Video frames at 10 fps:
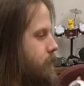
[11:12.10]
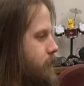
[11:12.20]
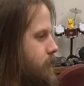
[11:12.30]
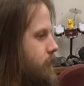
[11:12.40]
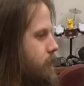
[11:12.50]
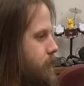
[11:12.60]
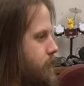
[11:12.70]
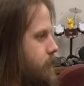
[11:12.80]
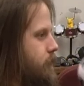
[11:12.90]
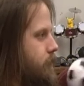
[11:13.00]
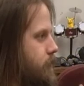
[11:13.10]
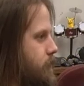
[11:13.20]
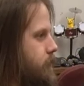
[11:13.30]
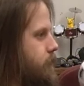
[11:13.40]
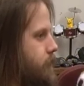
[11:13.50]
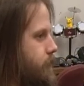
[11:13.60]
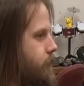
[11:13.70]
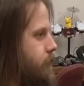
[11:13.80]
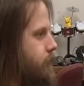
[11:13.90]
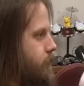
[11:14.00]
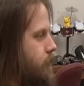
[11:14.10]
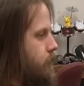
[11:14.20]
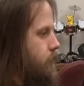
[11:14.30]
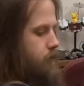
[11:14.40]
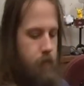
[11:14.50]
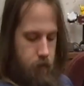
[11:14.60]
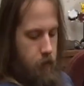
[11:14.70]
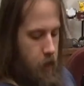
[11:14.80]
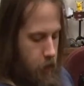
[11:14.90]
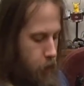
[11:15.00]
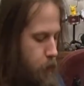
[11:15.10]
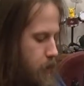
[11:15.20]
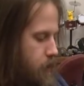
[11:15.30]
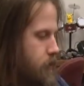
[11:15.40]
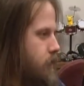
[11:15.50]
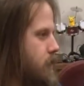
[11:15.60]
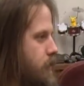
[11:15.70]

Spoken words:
from school. And that's how, I've met a lot of people.